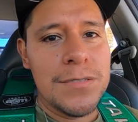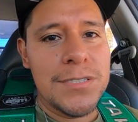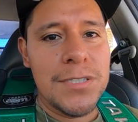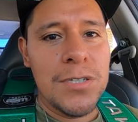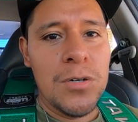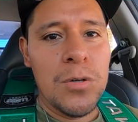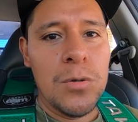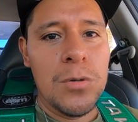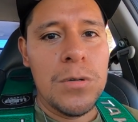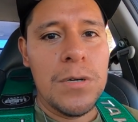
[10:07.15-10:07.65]

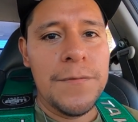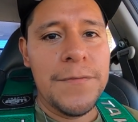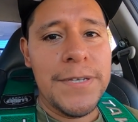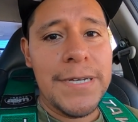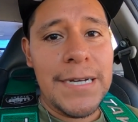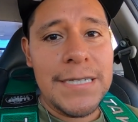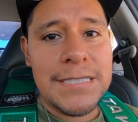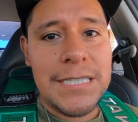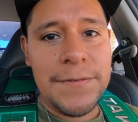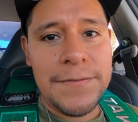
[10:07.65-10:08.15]
So if you
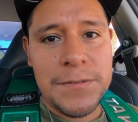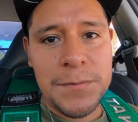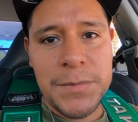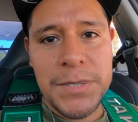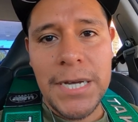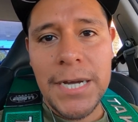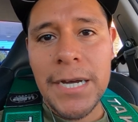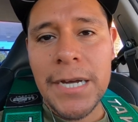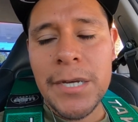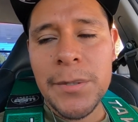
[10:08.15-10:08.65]
guys have some
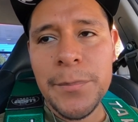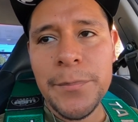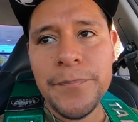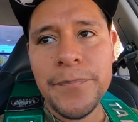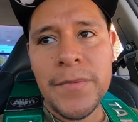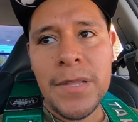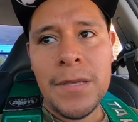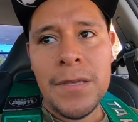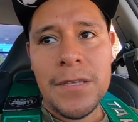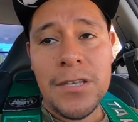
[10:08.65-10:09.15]
time,
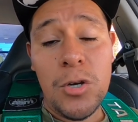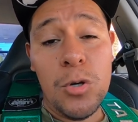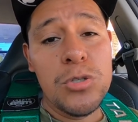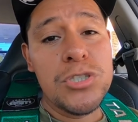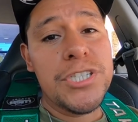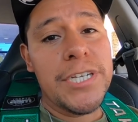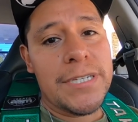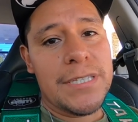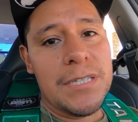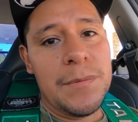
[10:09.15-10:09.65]
go
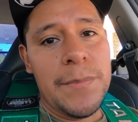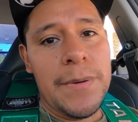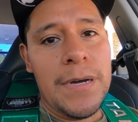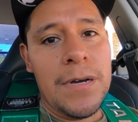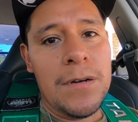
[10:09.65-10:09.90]
check them